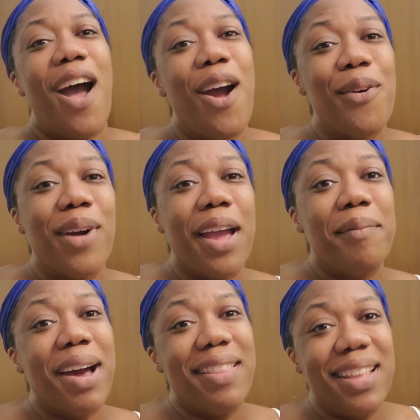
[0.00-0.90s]
All
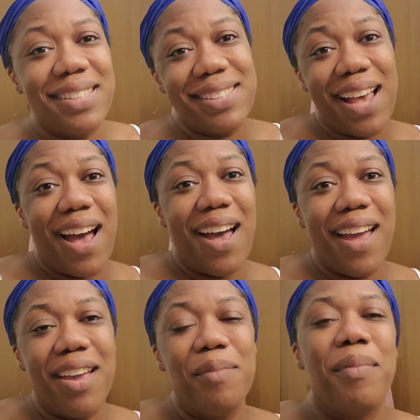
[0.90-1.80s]
right, by this
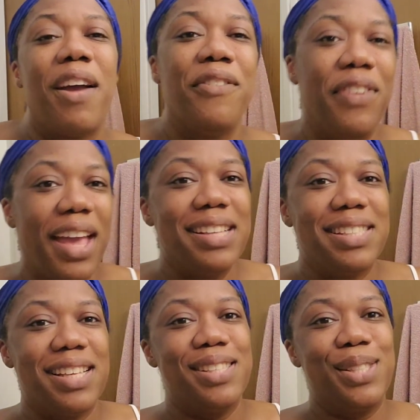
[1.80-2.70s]
time, my face
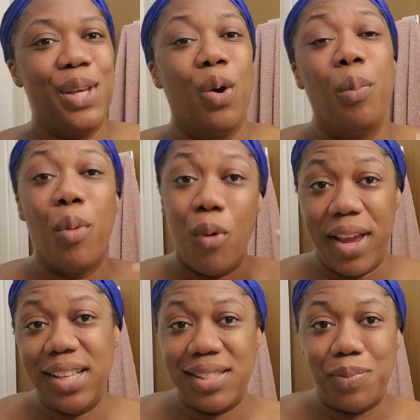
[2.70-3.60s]
is still
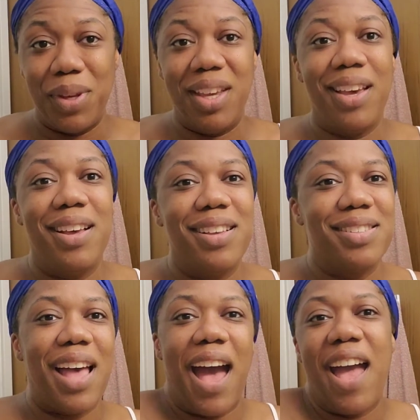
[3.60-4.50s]
moist
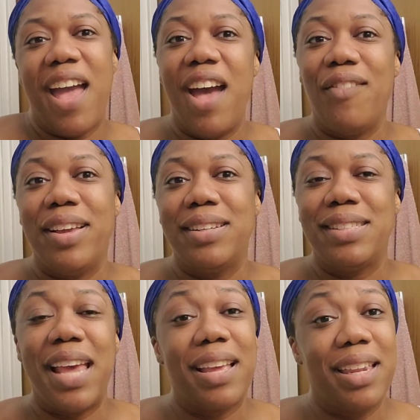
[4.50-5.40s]
because I
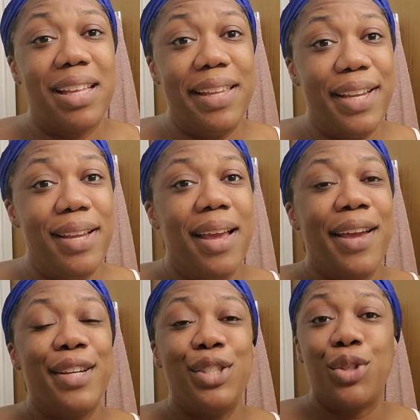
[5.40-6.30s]
haven't technically
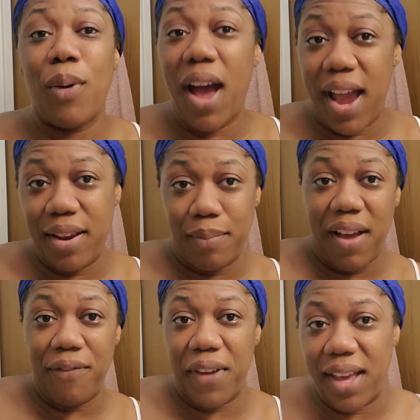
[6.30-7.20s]
dried
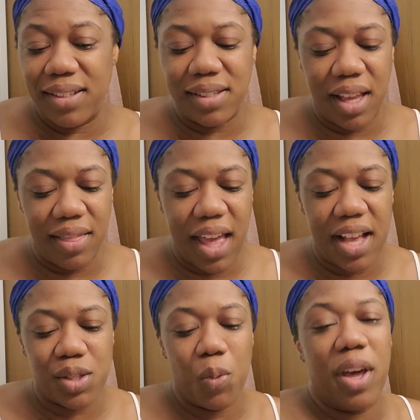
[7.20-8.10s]
my face. And
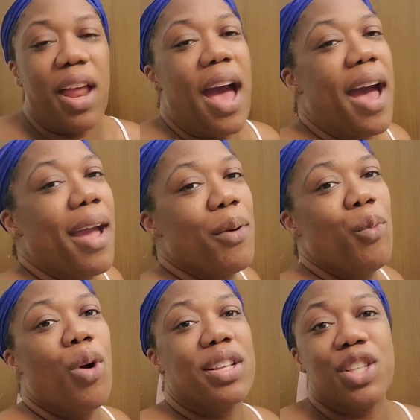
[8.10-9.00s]
that's what I
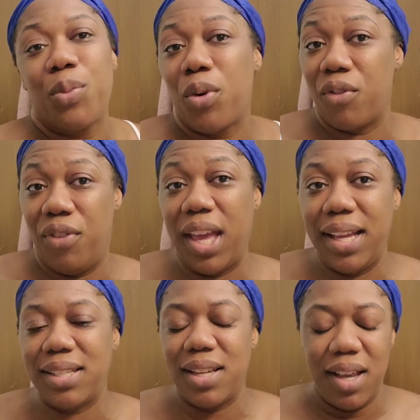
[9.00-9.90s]
want to
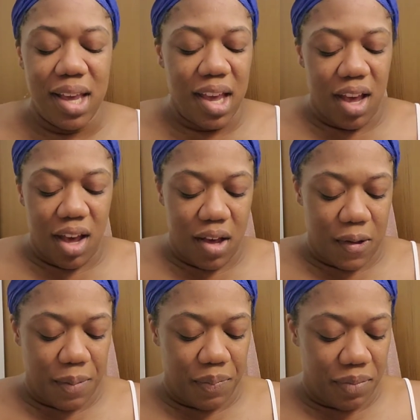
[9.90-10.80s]
prevent.
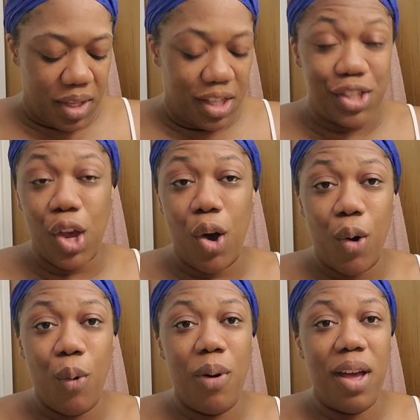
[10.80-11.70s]
Um,
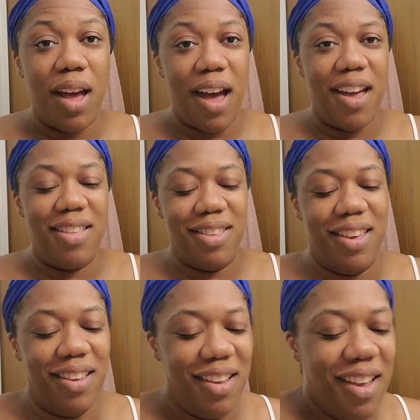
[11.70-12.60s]
so
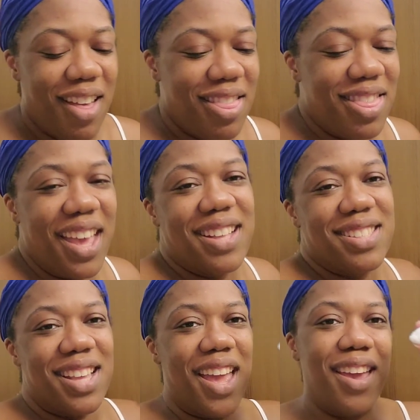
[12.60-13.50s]
I then
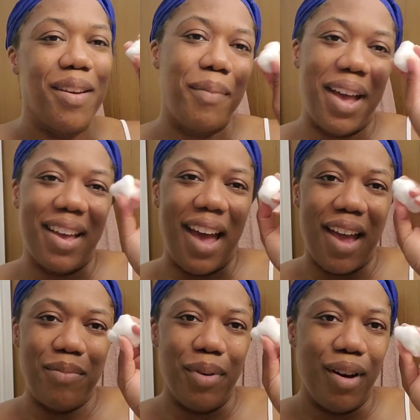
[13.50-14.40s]
take my
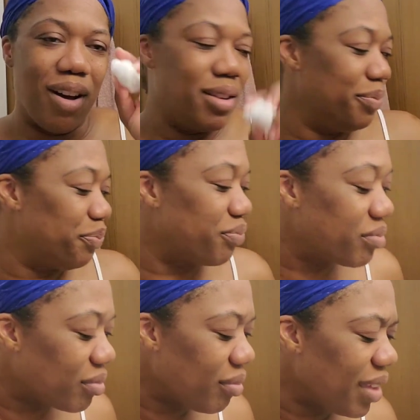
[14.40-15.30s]
cotton ball
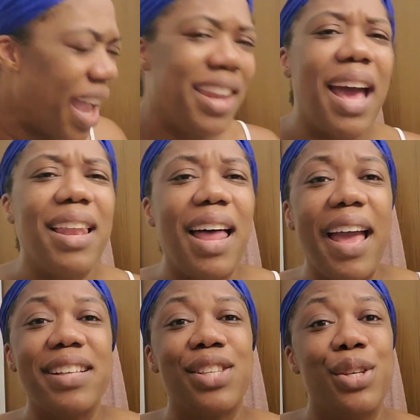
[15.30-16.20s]
and I
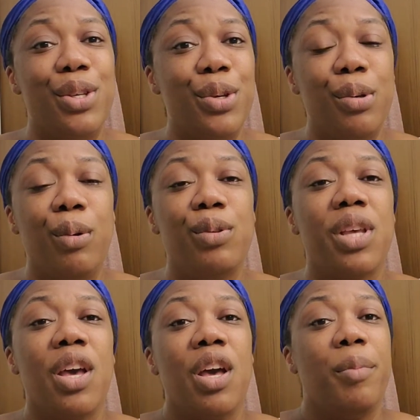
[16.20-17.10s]
like to
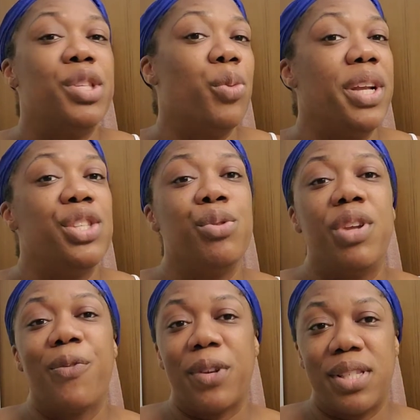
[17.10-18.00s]
use between two
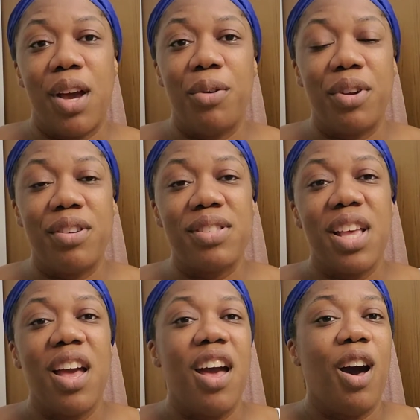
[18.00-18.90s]
different
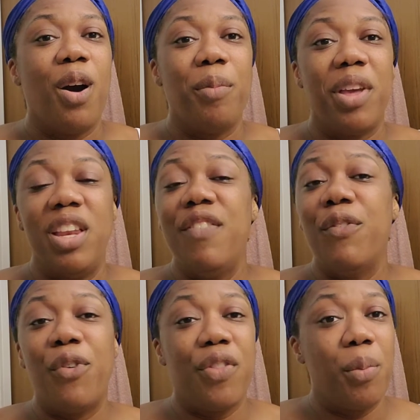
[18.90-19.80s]
toners. Um, and
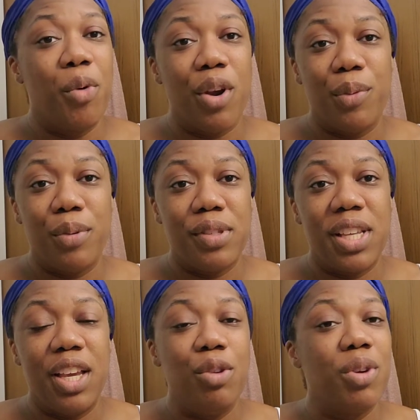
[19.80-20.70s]
even for the morning
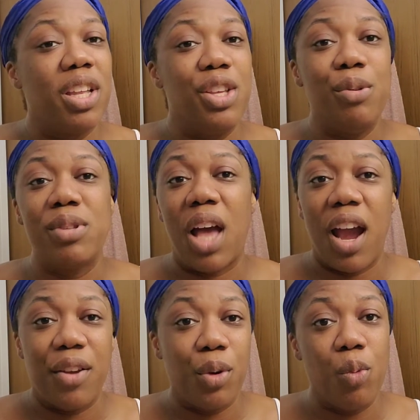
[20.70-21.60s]
routine, you can use
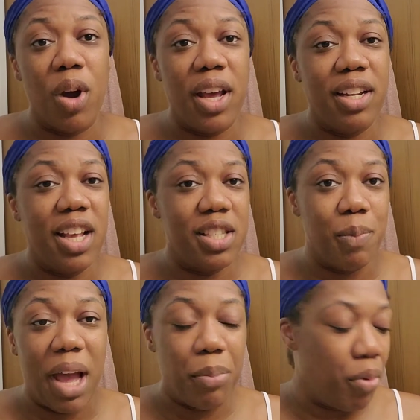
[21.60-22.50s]
either one. It's
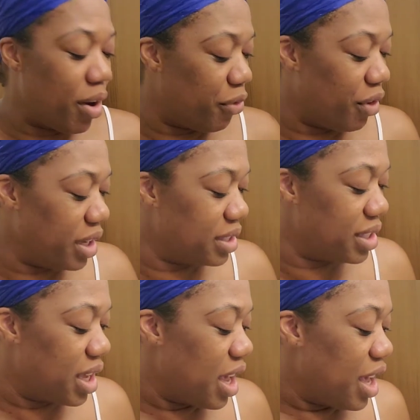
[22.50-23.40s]
by
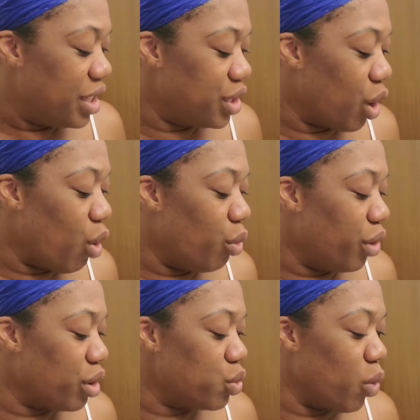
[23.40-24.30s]
preference. So
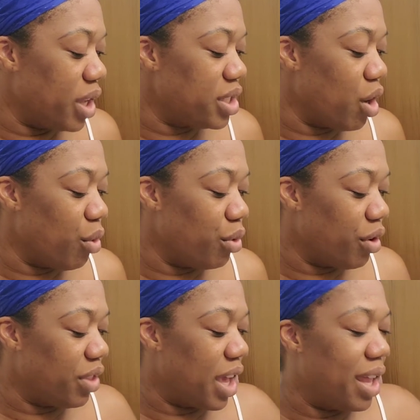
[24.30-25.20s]
there's one
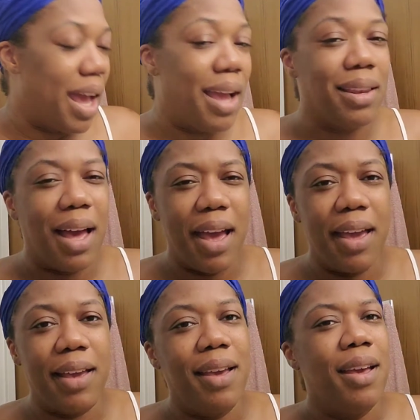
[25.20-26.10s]
toner that I
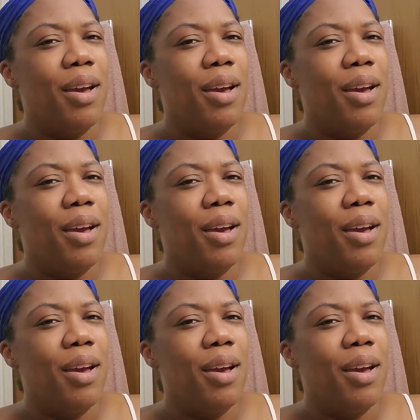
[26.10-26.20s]
like,